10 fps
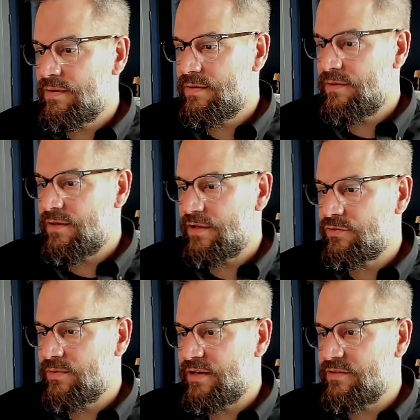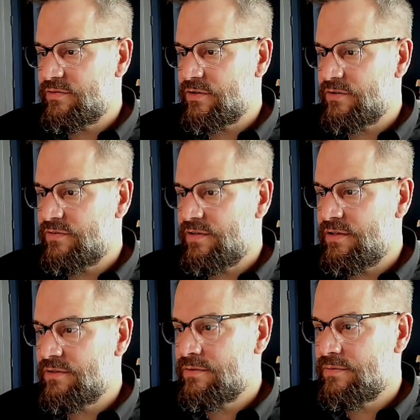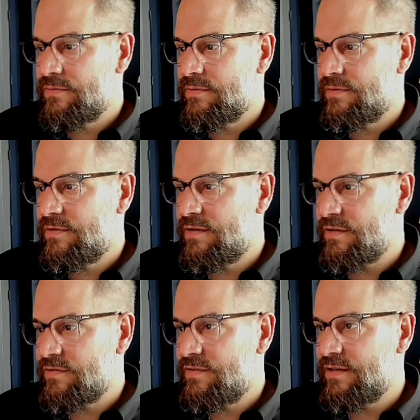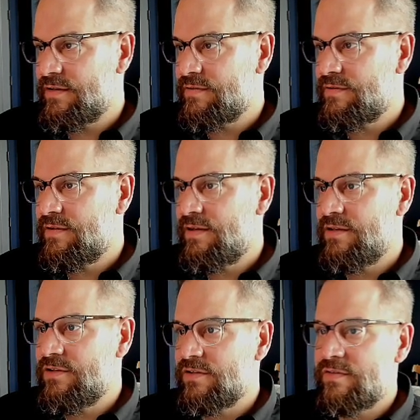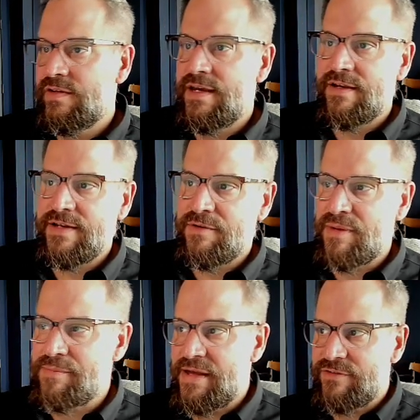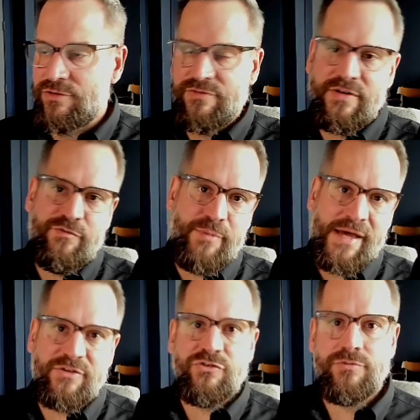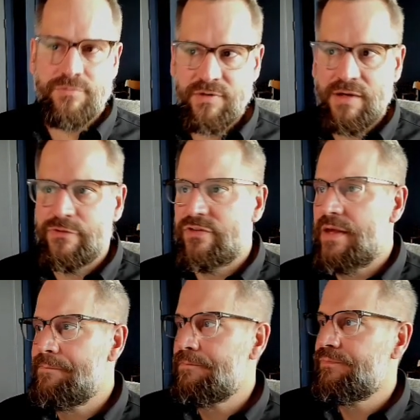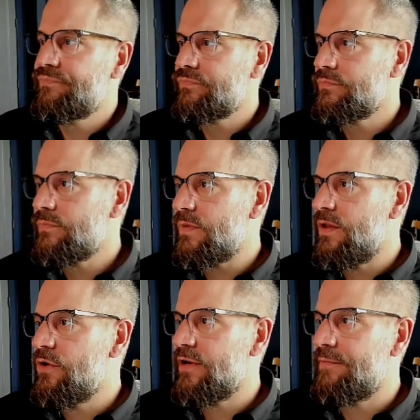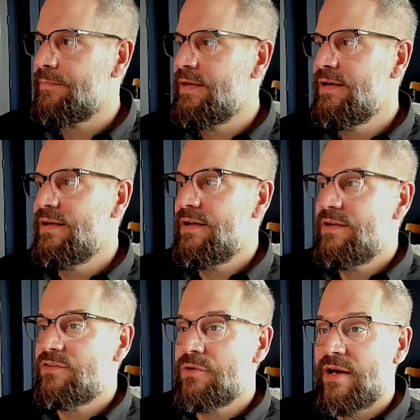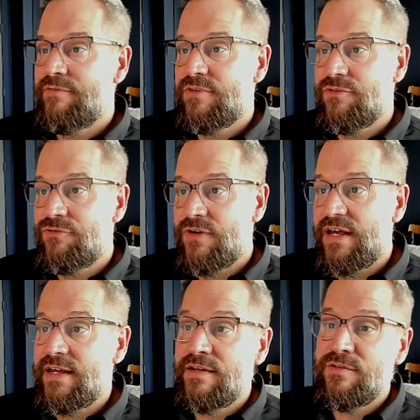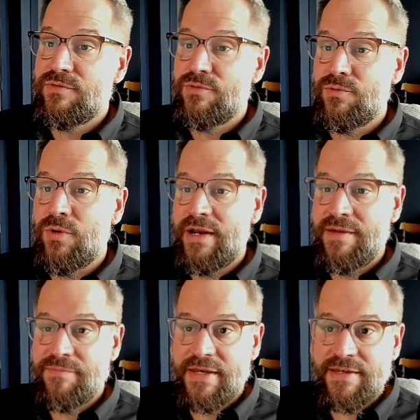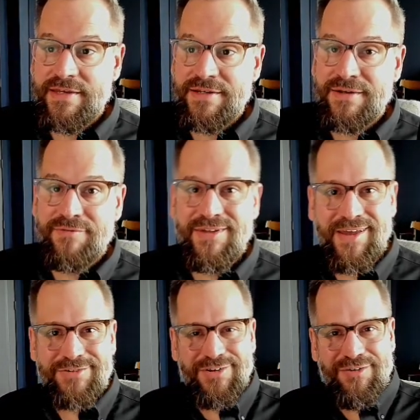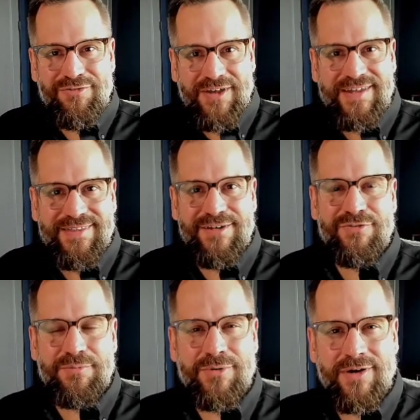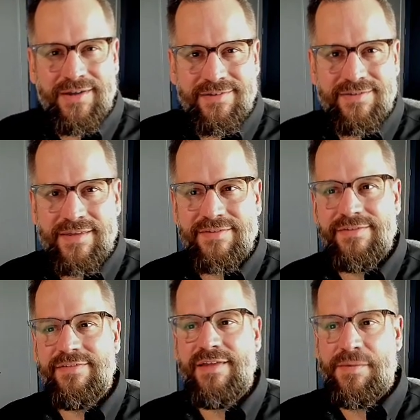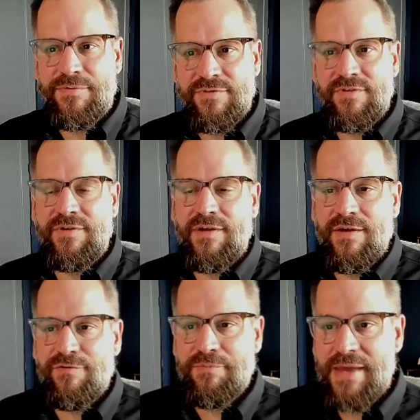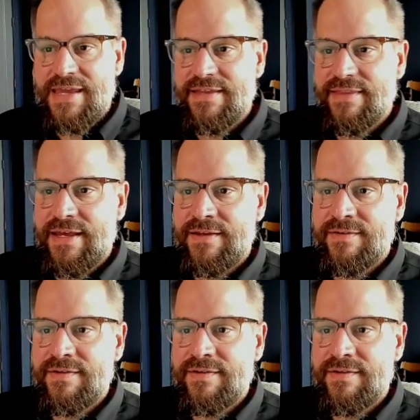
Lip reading: The next running starts here and extends. And you can see how now my master event of batch covers that. Okay, so I've defined what I'm making. I've actually defined the different process steps of making that.